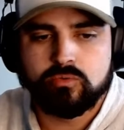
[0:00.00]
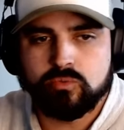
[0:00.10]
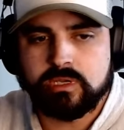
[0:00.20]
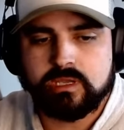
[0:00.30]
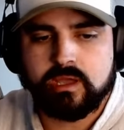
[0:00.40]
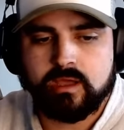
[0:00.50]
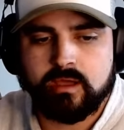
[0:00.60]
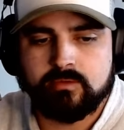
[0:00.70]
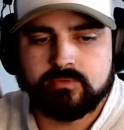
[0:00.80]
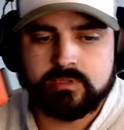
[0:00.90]
We
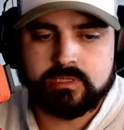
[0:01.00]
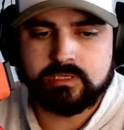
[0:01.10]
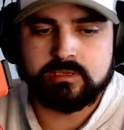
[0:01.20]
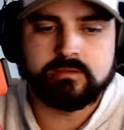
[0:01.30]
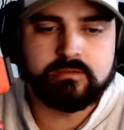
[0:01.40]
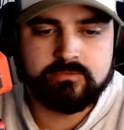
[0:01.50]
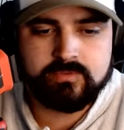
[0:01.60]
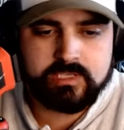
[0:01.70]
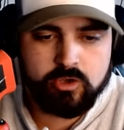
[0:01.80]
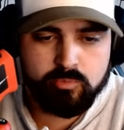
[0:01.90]
have the
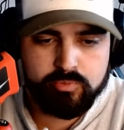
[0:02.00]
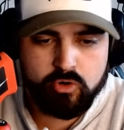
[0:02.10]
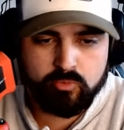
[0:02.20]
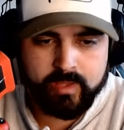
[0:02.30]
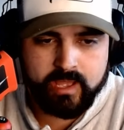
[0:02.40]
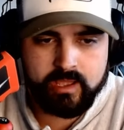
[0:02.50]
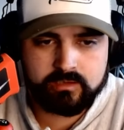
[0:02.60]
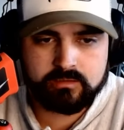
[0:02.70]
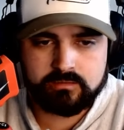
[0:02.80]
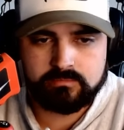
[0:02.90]
Veto Pro Pac